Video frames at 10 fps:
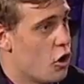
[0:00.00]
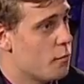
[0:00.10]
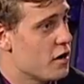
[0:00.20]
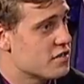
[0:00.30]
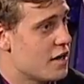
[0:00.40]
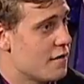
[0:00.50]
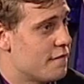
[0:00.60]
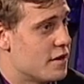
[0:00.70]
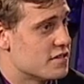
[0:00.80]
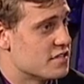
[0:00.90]
Hobart's
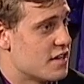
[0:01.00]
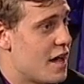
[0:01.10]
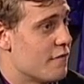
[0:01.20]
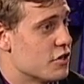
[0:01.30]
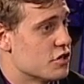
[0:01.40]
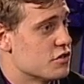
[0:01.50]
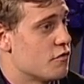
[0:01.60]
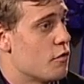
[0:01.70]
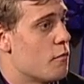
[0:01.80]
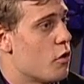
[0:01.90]
offense averages
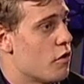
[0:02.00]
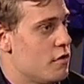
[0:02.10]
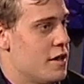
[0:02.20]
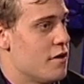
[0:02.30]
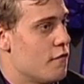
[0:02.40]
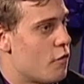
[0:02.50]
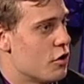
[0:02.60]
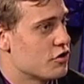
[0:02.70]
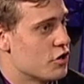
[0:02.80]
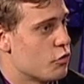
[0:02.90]
over more than
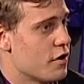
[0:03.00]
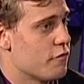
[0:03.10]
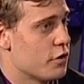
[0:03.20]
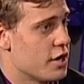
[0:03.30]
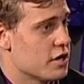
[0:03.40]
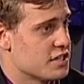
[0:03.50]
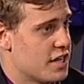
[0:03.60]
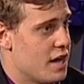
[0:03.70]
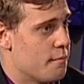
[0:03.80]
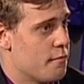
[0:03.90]
424 yards a
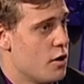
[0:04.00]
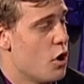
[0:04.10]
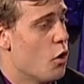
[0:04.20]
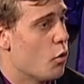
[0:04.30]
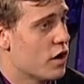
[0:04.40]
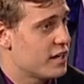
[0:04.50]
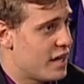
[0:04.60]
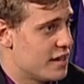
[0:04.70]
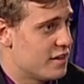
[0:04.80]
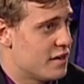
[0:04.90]
game. What
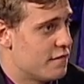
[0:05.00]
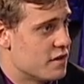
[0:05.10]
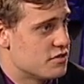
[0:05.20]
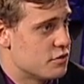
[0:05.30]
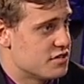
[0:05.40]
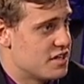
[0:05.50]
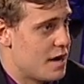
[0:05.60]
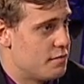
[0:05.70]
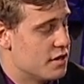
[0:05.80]
can the defense do to stop